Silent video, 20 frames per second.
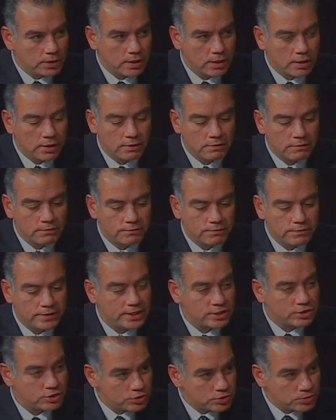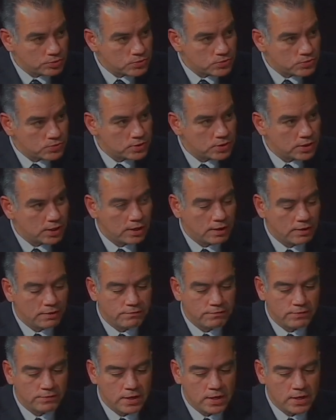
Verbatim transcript: of issues, of,